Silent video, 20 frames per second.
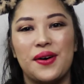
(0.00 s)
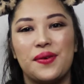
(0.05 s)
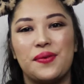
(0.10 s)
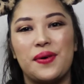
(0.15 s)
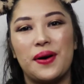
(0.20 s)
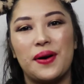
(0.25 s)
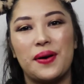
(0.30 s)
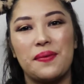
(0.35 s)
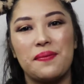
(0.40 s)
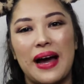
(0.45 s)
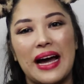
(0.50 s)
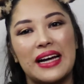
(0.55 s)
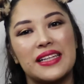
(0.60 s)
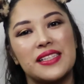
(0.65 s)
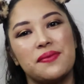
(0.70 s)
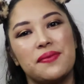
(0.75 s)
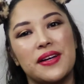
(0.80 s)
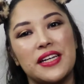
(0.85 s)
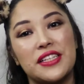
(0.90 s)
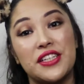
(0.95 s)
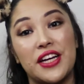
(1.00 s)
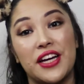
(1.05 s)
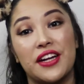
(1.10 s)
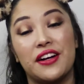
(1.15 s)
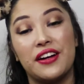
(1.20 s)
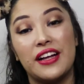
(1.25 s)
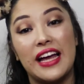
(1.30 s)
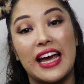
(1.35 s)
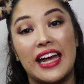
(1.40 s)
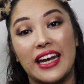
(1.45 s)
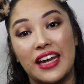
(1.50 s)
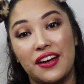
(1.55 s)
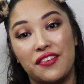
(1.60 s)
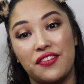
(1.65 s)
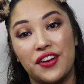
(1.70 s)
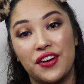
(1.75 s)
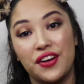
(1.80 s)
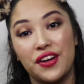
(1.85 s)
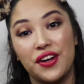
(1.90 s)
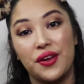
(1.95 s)
Welcome back to my channel, and
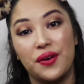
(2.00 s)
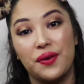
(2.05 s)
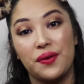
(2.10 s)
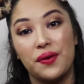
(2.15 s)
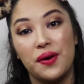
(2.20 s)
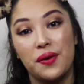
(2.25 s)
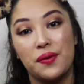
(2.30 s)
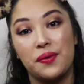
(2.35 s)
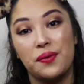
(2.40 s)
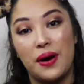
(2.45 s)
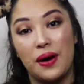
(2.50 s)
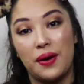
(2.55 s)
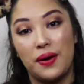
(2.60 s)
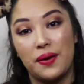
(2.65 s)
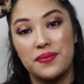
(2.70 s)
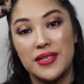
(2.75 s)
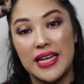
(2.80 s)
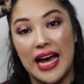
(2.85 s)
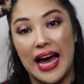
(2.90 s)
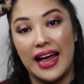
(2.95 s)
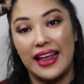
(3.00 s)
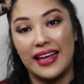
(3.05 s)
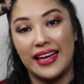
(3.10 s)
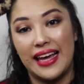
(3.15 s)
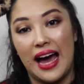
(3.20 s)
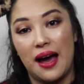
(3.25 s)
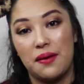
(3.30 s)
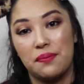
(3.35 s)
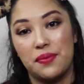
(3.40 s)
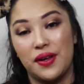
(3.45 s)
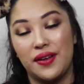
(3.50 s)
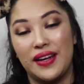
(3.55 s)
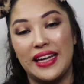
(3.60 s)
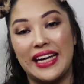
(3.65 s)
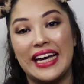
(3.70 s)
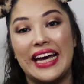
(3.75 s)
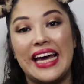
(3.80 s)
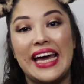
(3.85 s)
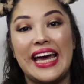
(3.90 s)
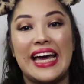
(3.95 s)
if you're new, welcome to AllyCat
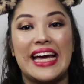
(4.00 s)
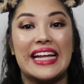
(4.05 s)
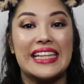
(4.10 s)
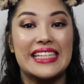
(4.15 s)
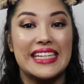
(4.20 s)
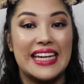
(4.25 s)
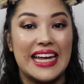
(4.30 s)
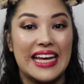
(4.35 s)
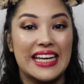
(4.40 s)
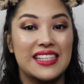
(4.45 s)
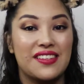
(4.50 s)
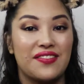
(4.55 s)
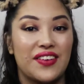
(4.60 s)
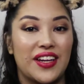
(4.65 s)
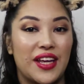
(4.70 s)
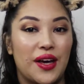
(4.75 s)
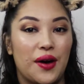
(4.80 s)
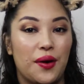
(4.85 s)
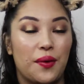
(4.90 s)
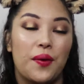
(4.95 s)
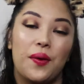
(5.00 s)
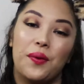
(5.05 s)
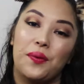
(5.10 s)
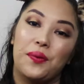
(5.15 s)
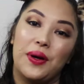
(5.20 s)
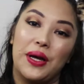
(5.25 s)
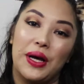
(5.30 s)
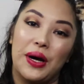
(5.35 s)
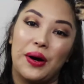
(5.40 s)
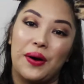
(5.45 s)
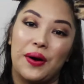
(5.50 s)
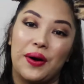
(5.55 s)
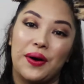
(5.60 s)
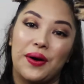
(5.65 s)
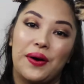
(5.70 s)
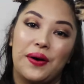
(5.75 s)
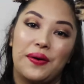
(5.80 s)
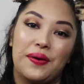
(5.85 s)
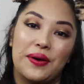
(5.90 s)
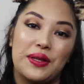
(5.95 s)
Beauty. In today's video, we are
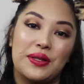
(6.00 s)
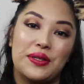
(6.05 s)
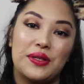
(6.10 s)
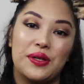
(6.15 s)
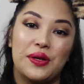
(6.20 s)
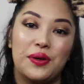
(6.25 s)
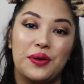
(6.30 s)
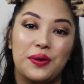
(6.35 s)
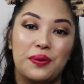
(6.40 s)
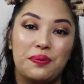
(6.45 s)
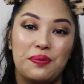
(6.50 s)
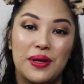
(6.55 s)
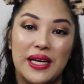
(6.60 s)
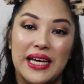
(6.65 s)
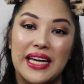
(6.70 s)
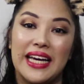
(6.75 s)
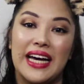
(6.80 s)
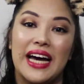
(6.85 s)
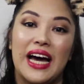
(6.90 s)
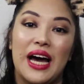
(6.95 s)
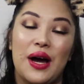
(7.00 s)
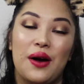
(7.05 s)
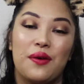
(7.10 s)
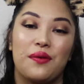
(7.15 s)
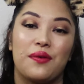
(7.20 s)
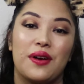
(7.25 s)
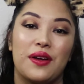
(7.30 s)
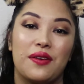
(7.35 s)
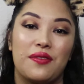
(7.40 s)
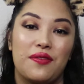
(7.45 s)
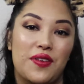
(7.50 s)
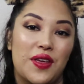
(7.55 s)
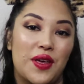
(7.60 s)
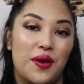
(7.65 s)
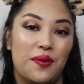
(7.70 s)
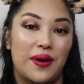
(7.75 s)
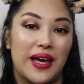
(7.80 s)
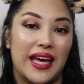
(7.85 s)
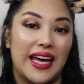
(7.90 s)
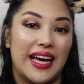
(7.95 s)
going to be
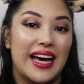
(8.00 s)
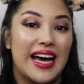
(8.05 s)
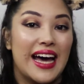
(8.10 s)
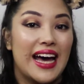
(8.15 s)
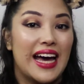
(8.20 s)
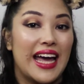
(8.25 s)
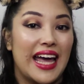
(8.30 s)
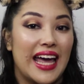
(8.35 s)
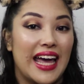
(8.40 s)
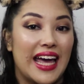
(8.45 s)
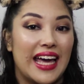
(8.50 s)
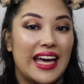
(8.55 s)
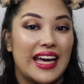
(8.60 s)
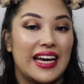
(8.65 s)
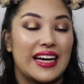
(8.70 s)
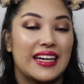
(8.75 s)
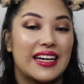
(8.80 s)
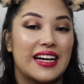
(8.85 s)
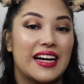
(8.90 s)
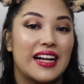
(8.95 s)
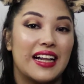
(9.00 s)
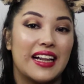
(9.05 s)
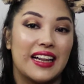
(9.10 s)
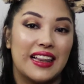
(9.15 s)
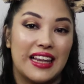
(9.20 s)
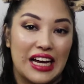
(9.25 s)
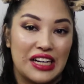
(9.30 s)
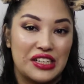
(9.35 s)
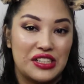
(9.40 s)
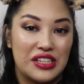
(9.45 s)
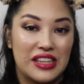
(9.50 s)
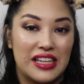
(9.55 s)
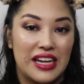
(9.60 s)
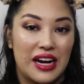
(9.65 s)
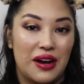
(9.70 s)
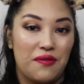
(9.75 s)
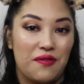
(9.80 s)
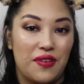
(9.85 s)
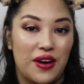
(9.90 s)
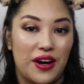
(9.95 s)
reviewing a collection that
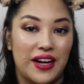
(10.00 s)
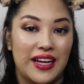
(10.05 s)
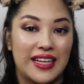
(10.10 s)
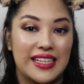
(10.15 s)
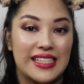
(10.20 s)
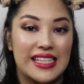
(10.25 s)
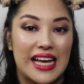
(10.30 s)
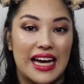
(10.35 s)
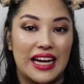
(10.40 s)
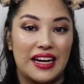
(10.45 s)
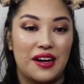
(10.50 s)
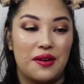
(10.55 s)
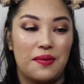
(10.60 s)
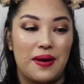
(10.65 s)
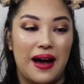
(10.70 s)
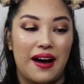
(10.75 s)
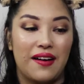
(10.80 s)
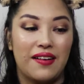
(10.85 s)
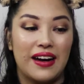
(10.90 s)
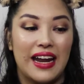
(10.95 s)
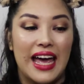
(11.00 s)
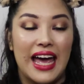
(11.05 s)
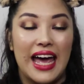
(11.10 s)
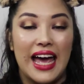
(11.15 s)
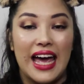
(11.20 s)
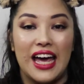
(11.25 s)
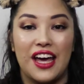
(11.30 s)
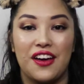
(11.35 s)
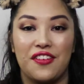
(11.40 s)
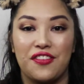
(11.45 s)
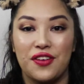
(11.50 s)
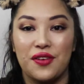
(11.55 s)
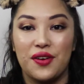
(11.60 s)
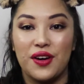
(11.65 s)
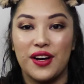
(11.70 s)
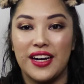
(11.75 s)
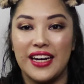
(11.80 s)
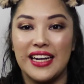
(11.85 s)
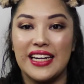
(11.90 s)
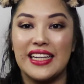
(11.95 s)
I'm very excited about. If you
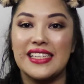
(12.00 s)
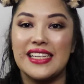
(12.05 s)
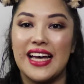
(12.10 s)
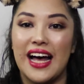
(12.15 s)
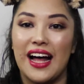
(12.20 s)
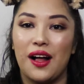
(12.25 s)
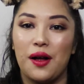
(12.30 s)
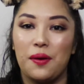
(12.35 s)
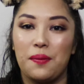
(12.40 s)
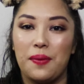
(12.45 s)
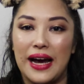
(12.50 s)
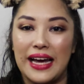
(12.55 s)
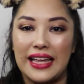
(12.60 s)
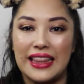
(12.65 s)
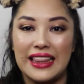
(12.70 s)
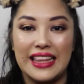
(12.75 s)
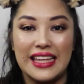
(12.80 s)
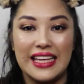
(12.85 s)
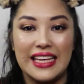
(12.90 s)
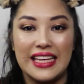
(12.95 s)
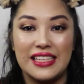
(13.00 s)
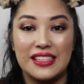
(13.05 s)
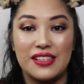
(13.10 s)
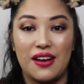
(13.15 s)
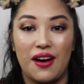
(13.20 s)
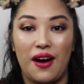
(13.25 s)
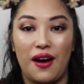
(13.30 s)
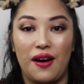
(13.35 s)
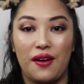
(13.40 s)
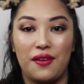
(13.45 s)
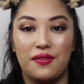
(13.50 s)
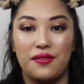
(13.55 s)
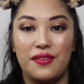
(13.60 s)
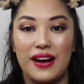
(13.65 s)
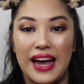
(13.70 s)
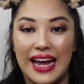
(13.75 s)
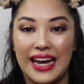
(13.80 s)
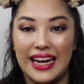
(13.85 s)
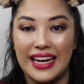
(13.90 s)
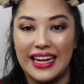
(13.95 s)
couldn't tell by these
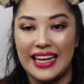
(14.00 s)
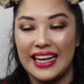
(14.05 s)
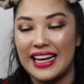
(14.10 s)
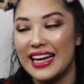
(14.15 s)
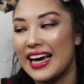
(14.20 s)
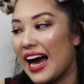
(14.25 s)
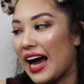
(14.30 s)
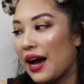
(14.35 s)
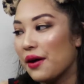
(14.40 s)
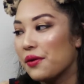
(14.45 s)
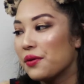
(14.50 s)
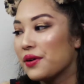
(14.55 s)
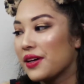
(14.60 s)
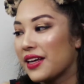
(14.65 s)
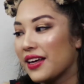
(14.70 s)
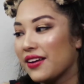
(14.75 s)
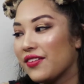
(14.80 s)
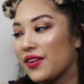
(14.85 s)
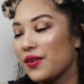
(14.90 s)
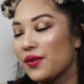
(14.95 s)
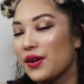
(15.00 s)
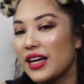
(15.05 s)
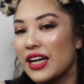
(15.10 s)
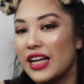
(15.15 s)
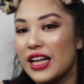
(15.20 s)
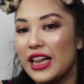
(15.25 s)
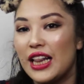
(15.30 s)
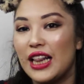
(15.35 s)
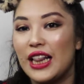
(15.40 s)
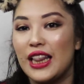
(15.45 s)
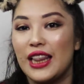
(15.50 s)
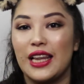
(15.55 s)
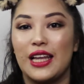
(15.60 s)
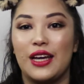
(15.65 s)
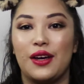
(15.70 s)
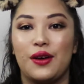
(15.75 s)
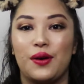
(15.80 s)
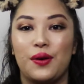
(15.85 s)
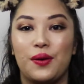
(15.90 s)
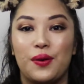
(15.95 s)
already, I will give you a
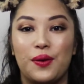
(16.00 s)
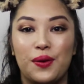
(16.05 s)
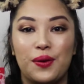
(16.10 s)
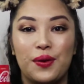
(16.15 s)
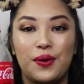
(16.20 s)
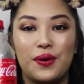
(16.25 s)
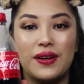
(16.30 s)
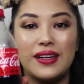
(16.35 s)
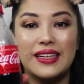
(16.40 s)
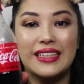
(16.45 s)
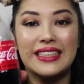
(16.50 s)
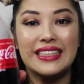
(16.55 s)
clue.